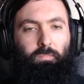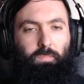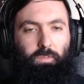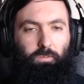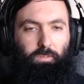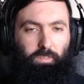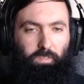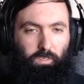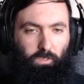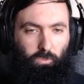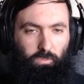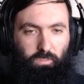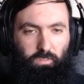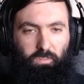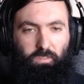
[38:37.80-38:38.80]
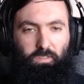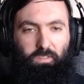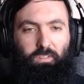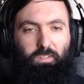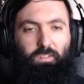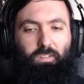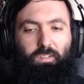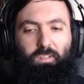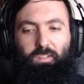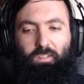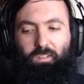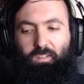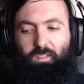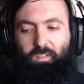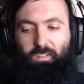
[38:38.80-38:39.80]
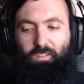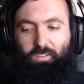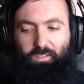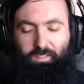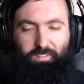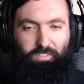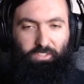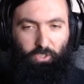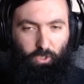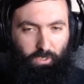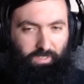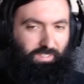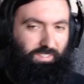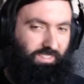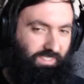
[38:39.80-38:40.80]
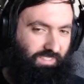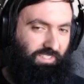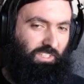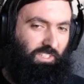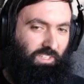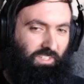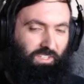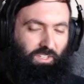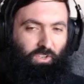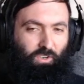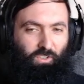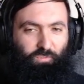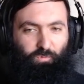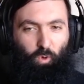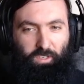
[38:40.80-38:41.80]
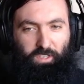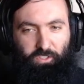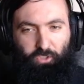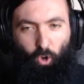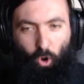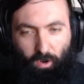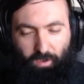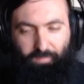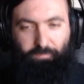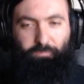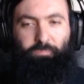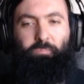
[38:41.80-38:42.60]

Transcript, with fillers: Here we go. Let's do it! Let's fucking do it!